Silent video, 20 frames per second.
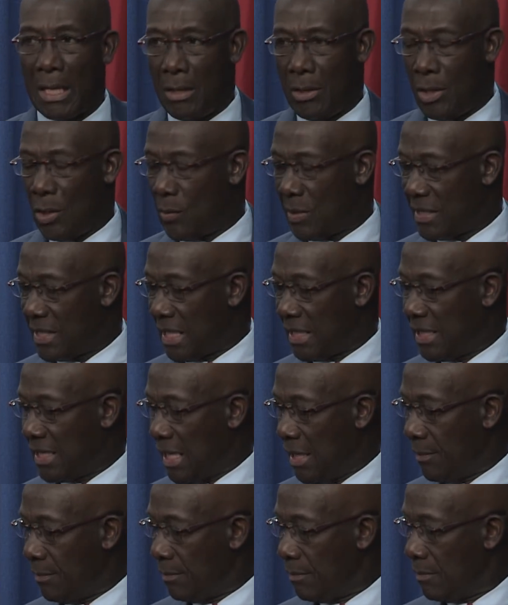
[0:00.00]
He wasn't at the
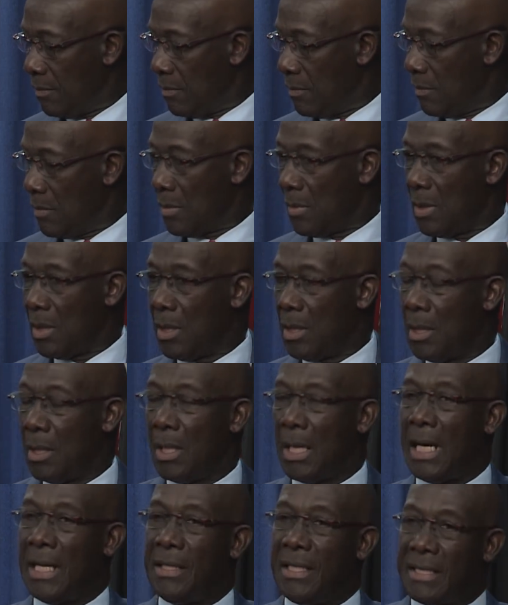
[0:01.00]
time.
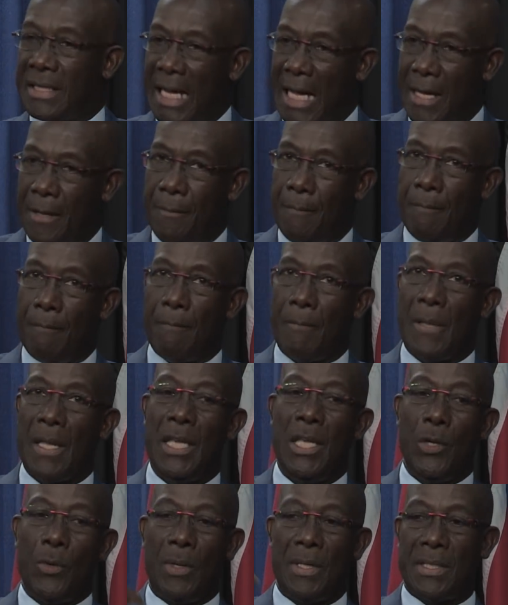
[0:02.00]
At the time,
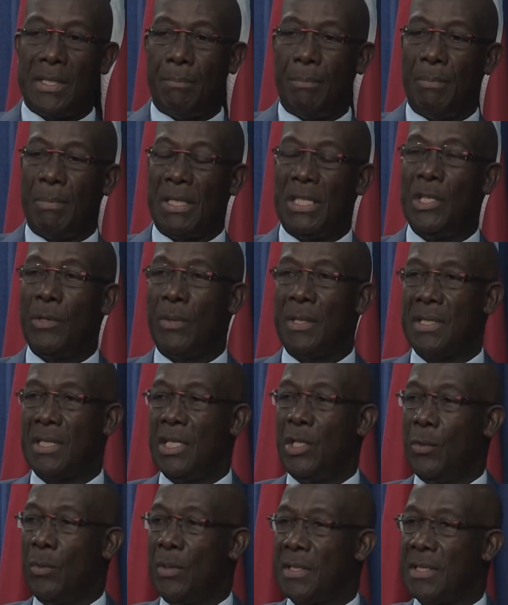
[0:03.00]
he was
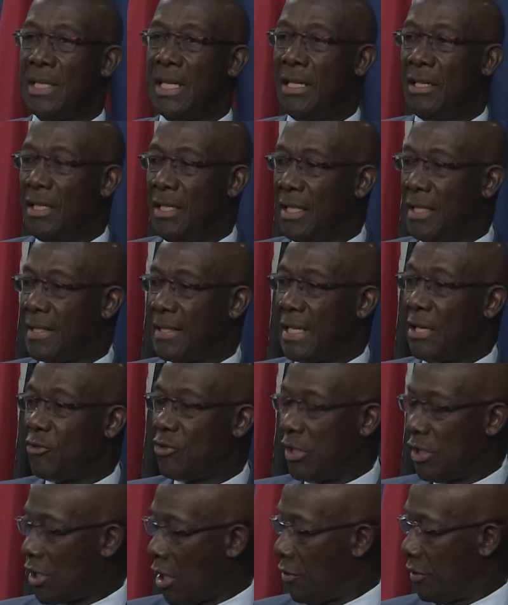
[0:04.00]
head of the
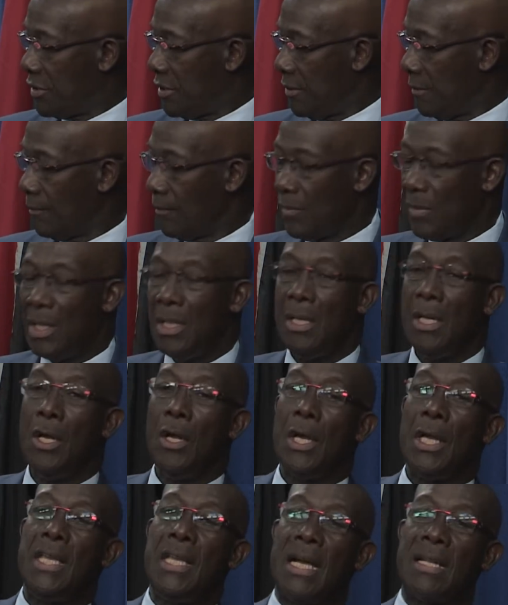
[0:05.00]
Central Authority.
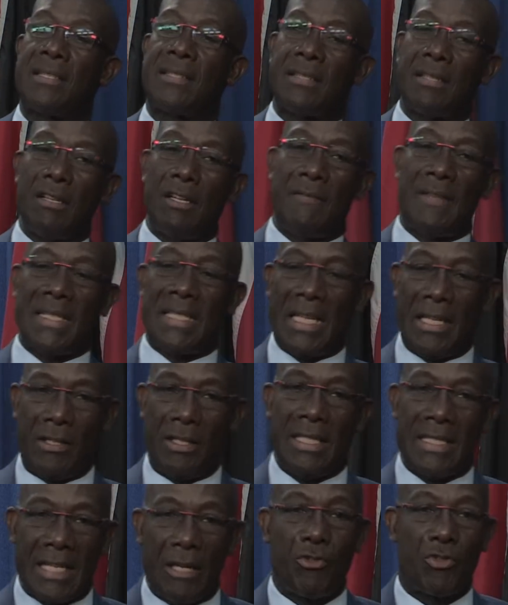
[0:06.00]
He had served as head of
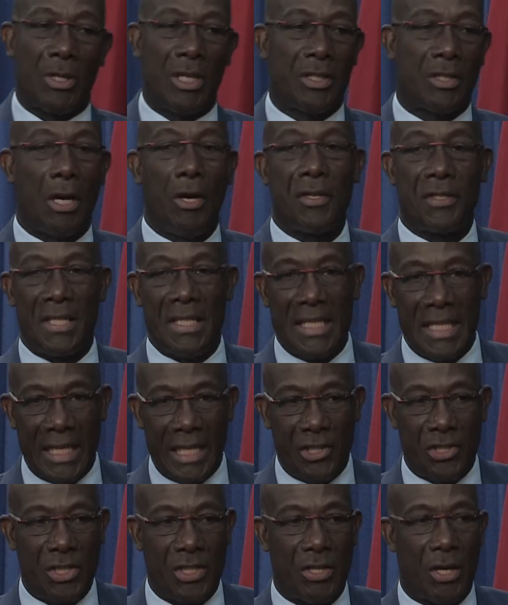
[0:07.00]
the Central Authority in the
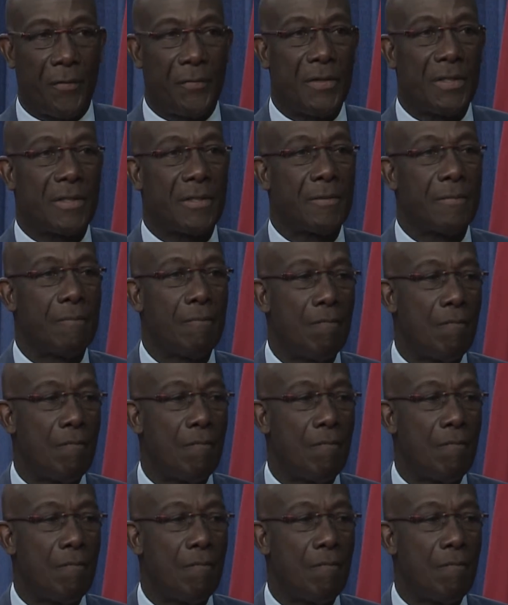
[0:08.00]
AG's office.